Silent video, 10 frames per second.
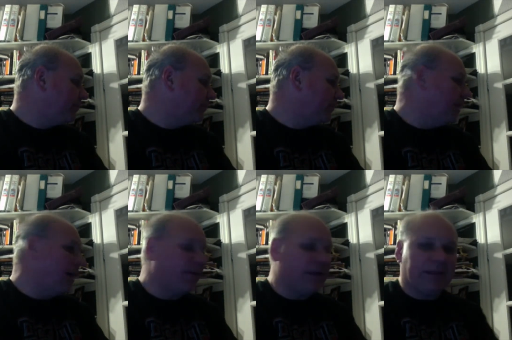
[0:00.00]

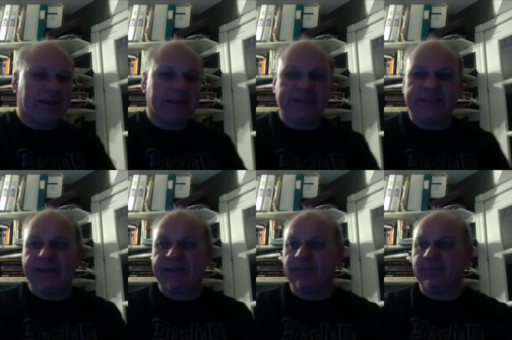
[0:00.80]
no, I'll not say
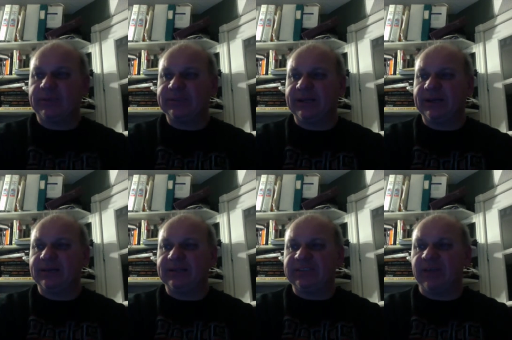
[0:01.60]
anything, but
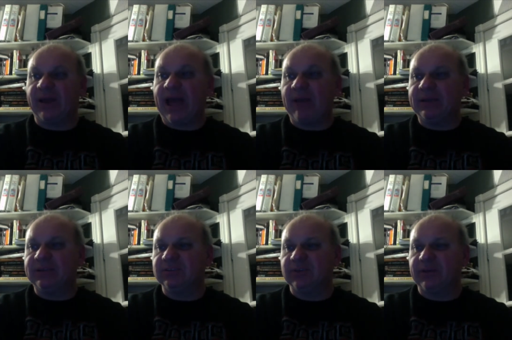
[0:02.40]
it's not
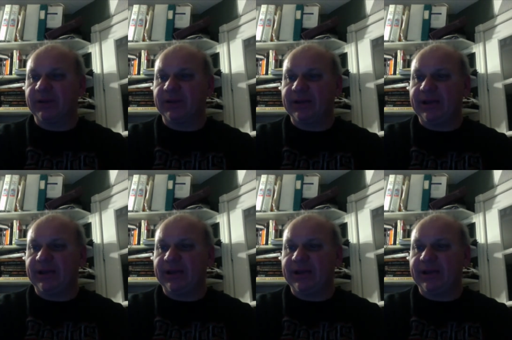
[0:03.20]
happening, so I'm not gonna